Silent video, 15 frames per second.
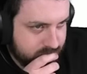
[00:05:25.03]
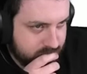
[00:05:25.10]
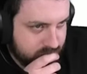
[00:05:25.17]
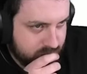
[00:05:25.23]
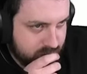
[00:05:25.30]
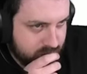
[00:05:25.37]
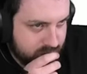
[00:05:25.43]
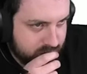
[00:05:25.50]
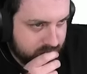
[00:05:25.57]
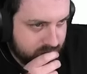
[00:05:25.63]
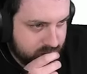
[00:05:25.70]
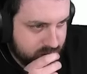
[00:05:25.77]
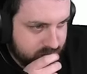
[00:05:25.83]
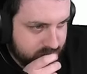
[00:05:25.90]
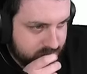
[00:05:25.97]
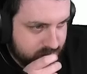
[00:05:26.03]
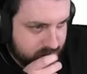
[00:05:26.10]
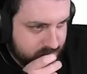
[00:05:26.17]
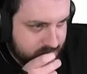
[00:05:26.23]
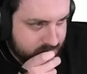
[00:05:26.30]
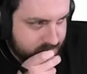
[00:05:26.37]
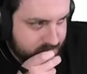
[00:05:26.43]
you can't see the text above
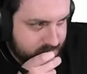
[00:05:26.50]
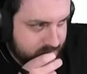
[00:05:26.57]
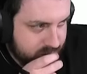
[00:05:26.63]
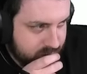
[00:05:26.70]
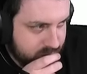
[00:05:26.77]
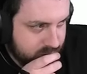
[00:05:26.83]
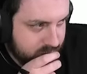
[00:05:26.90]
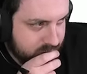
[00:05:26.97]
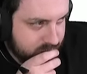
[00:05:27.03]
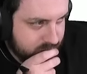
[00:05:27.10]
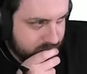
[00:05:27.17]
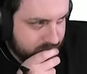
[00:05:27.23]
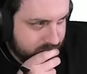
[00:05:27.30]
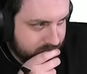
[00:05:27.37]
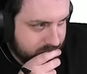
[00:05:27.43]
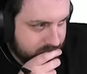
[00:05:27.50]
his head, as you can see in this case.